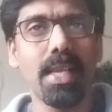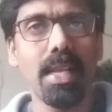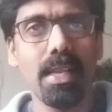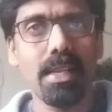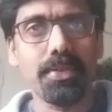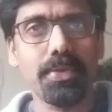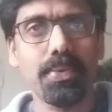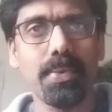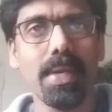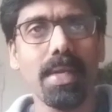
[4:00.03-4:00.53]

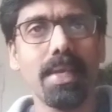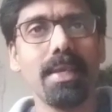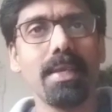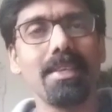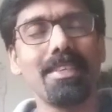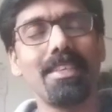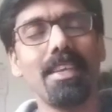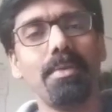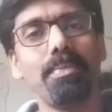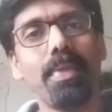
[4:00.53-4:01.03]

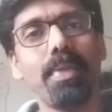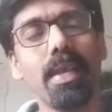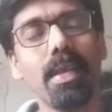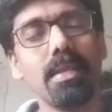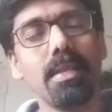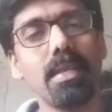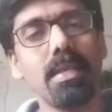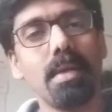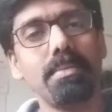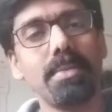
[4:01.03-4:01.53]
illustrating
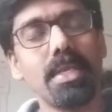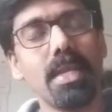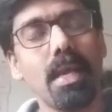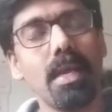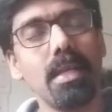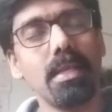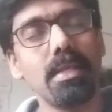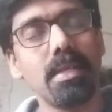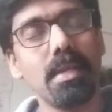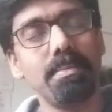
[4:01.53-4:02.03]
something,
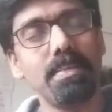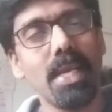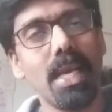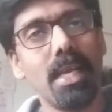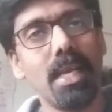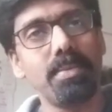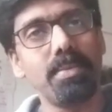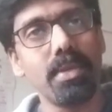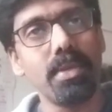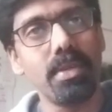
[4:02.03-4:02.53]

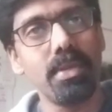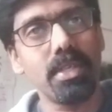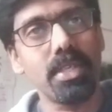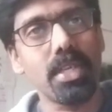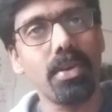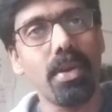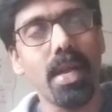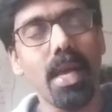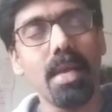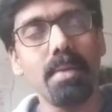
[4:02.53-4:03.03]
sometimes
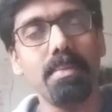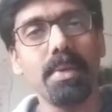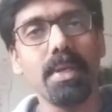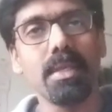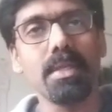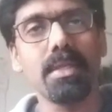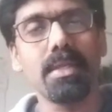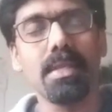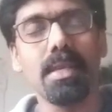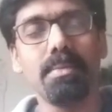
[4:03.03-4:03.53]

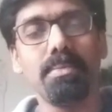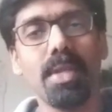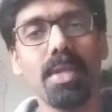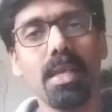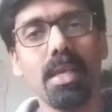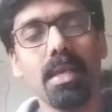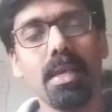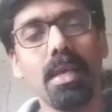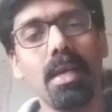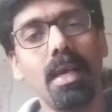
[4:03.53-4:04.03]
describing
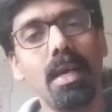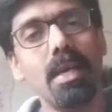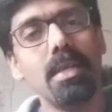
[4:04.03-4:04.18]
something,